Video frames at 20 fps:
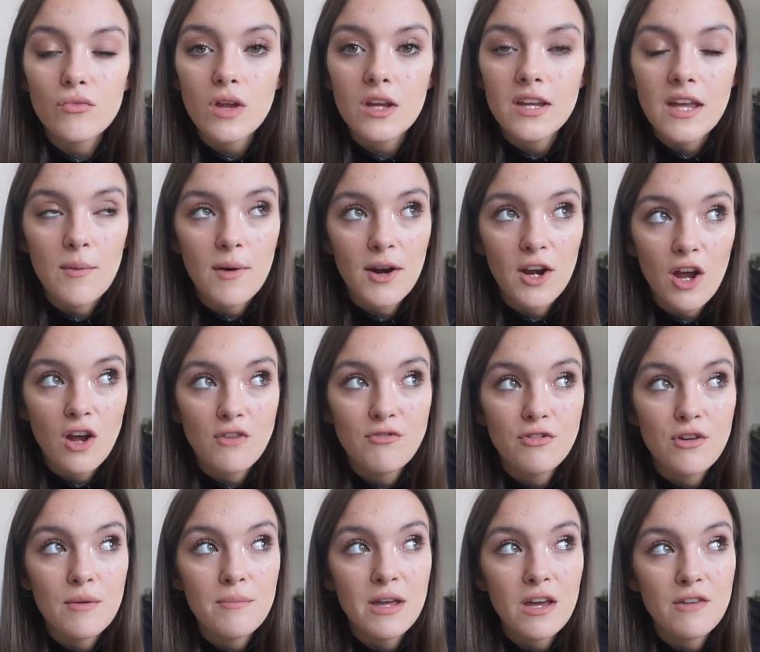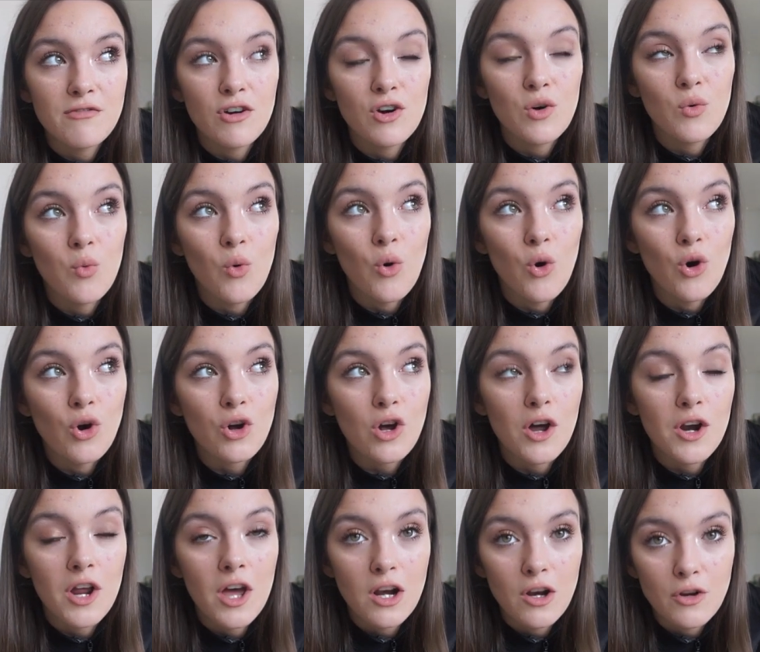Yeah, we're gonna go for a meet for a walk
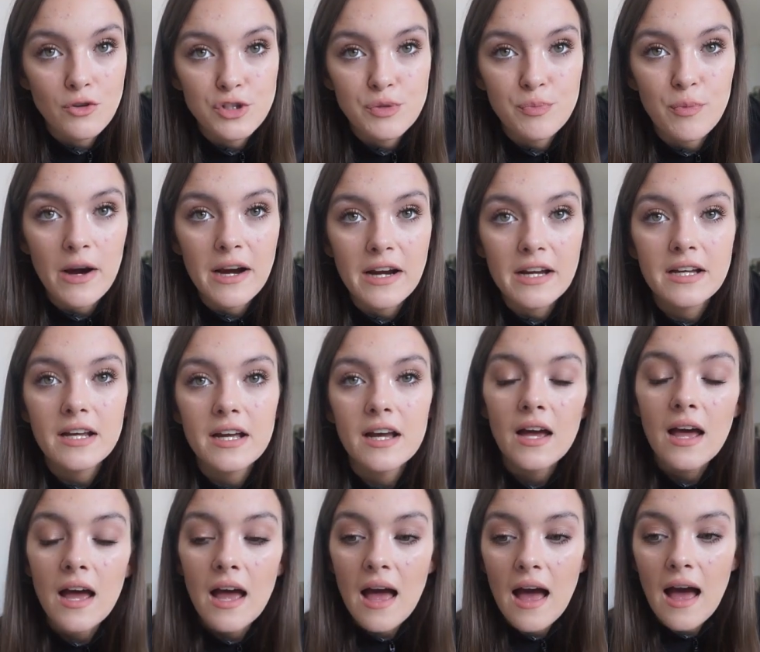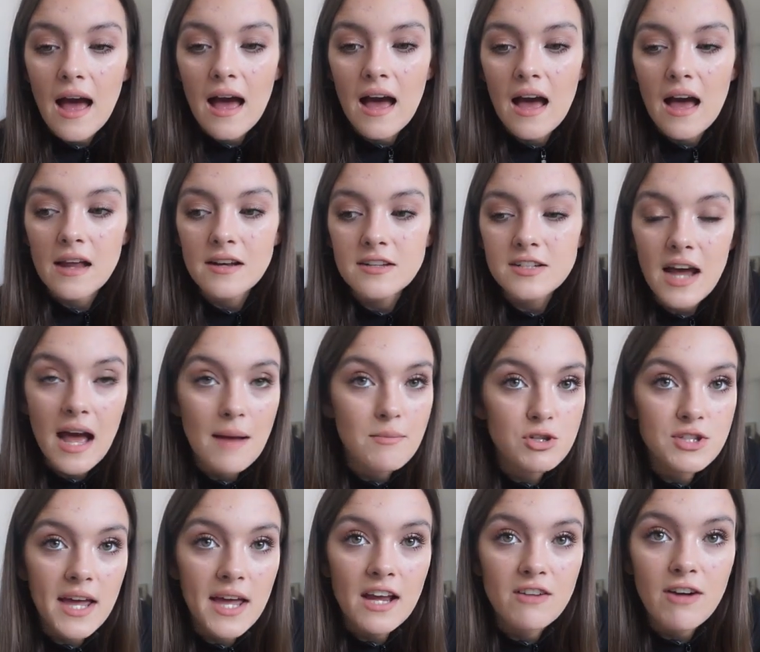on her lunch break. And yeah, I'm
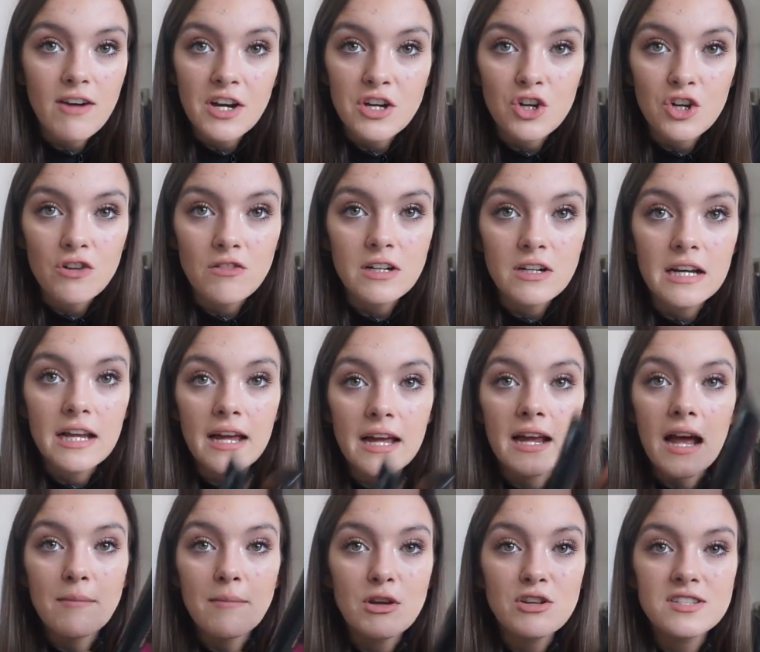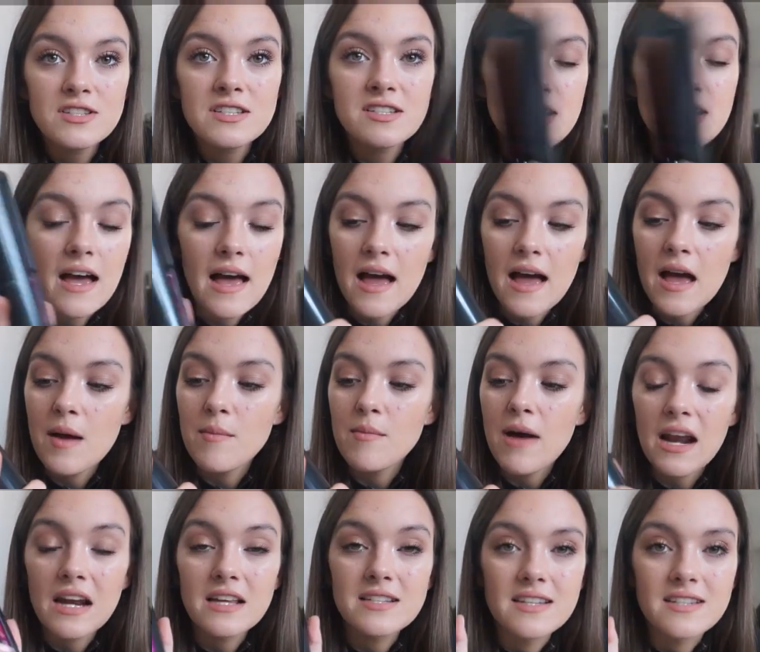just getting ready currently. I'm using
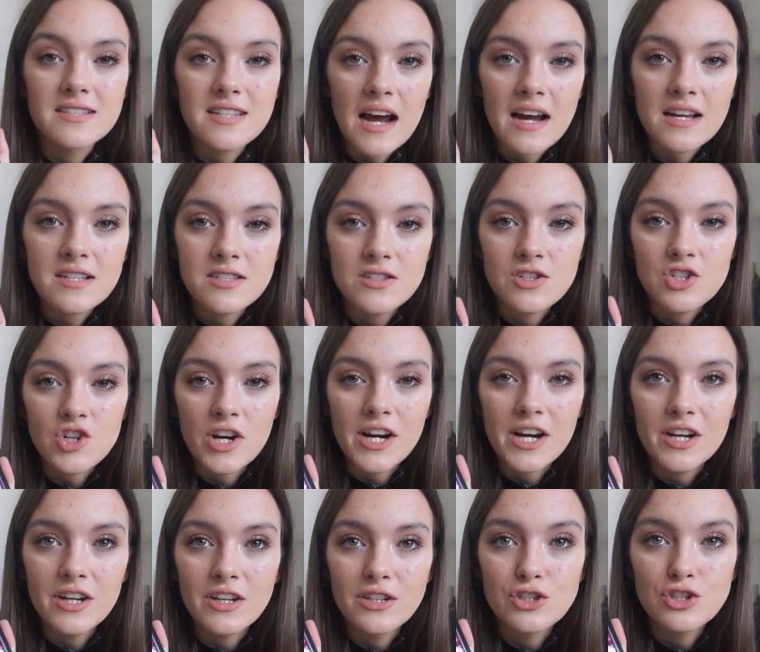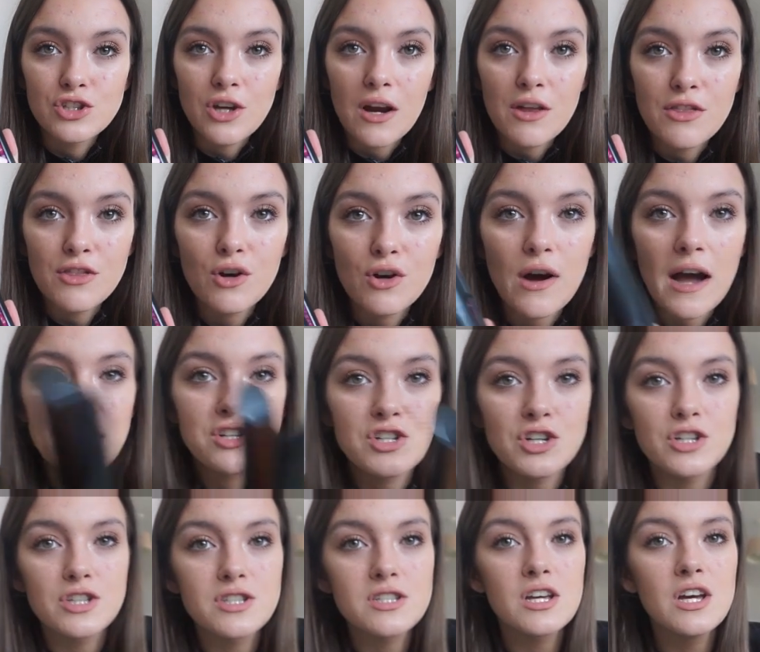Alice's Dyson straighteners. So I thought I'd
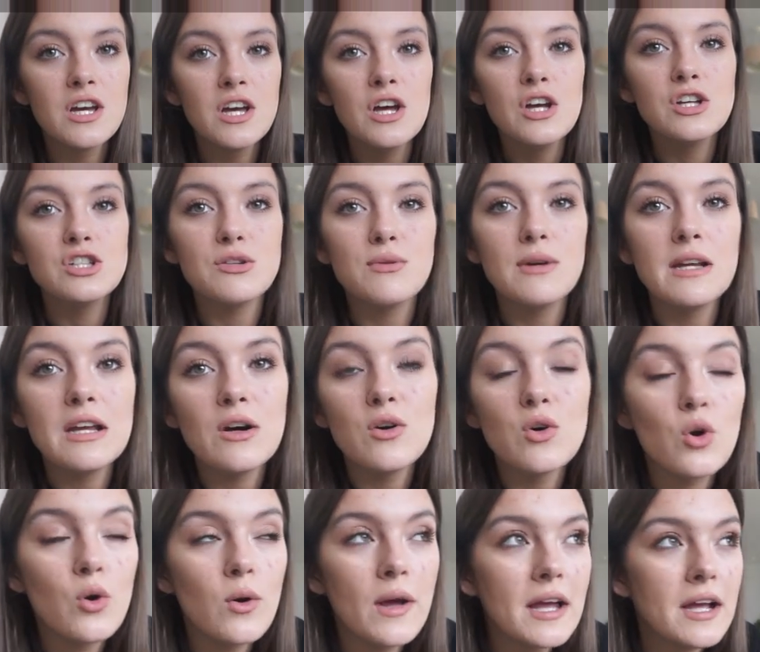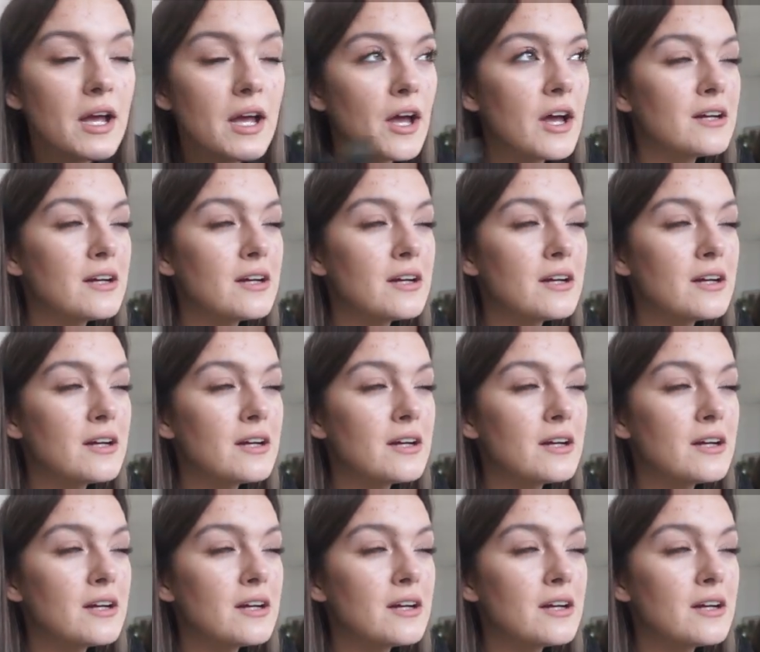just do a little quick,